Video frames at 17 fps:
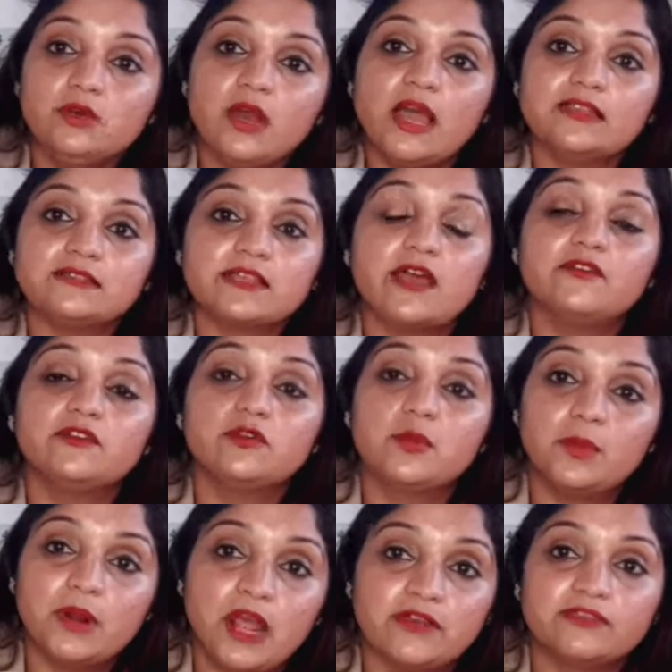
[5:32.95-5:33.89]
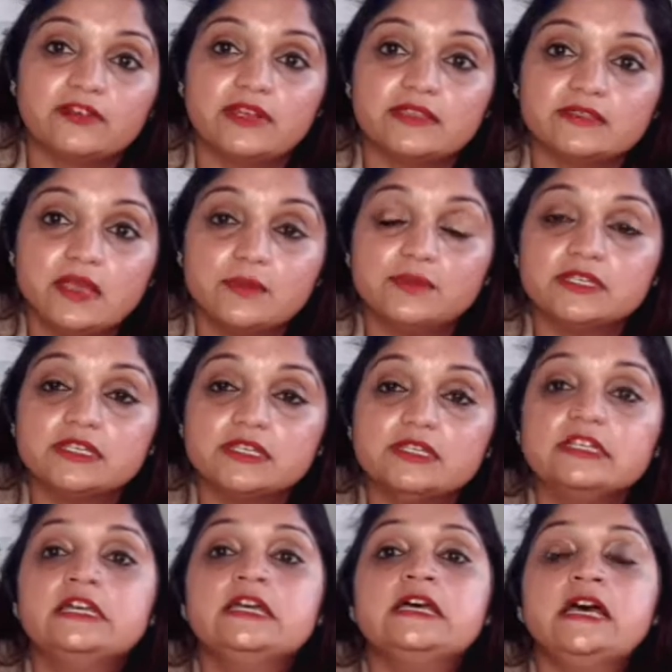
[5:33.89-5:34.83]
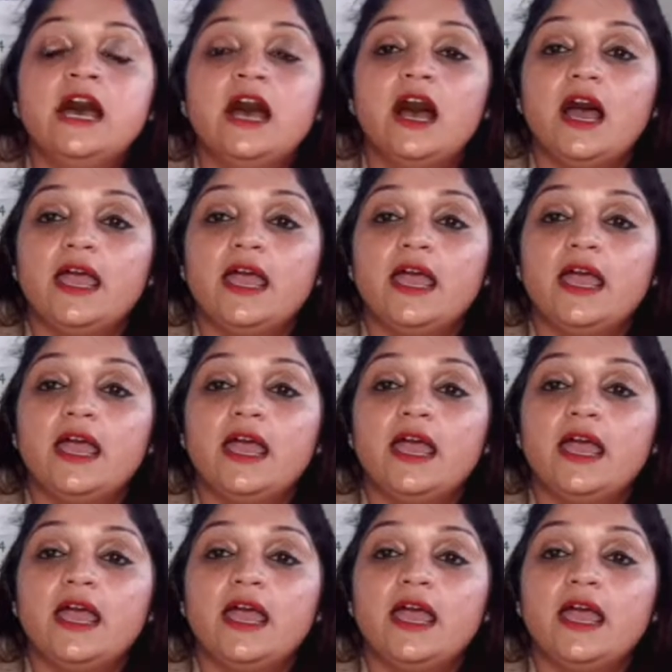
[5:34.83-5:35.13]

you guys have to apply for exemption.